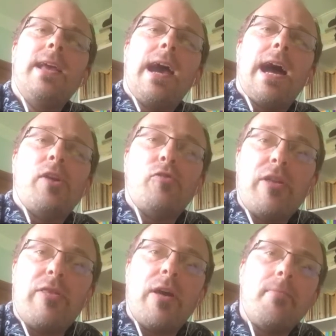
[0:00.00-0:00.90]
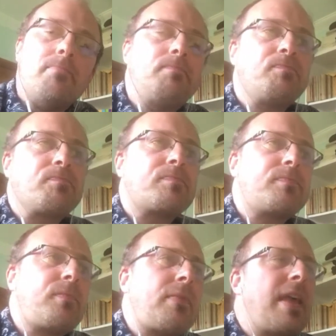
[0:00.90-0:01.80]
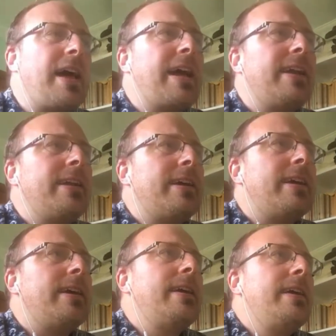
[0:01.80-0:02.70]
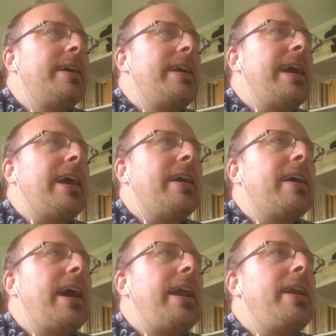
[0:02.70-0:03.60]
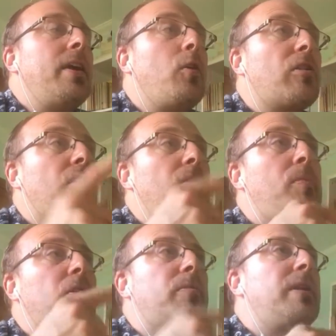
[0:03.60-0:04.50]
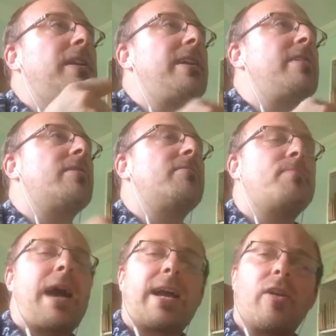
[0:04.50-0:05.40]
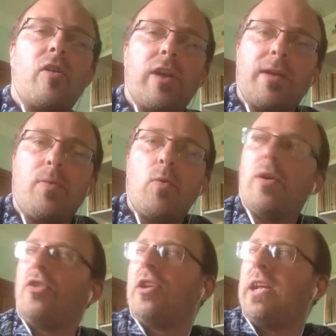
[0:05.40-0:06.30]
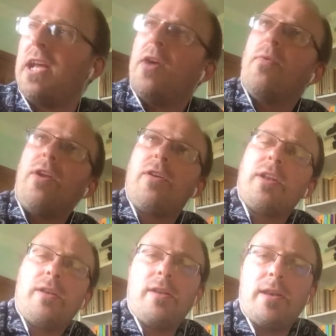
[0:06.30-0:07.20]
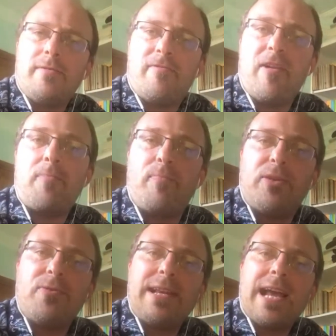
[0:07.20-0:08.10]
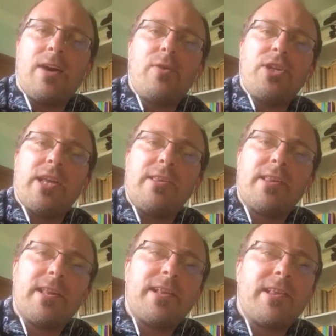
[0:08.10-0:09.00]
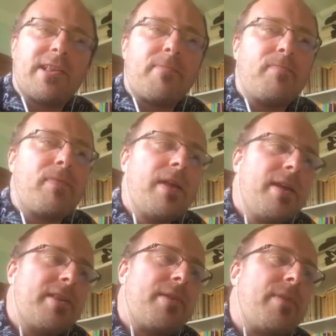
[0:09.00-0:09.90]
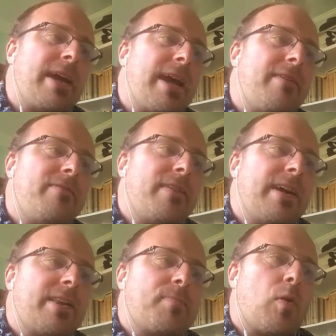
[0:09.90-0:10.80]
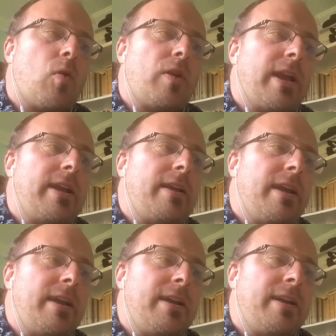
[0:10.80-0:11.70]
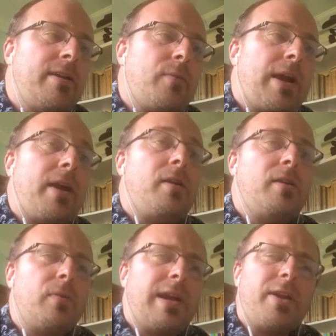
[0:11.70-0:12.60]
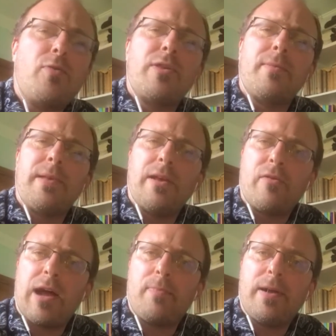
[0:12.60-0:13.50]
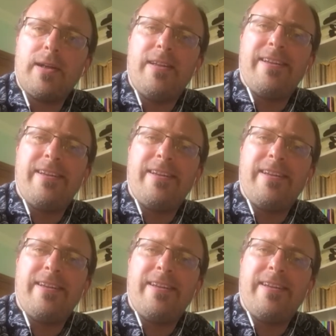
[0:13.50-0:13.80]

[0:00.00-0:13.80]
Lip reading: and rhythm, and Yeah, and also the possibilities of macaronic poetry where you can flip between languages. That's something I've explored in when I used to be a rapper.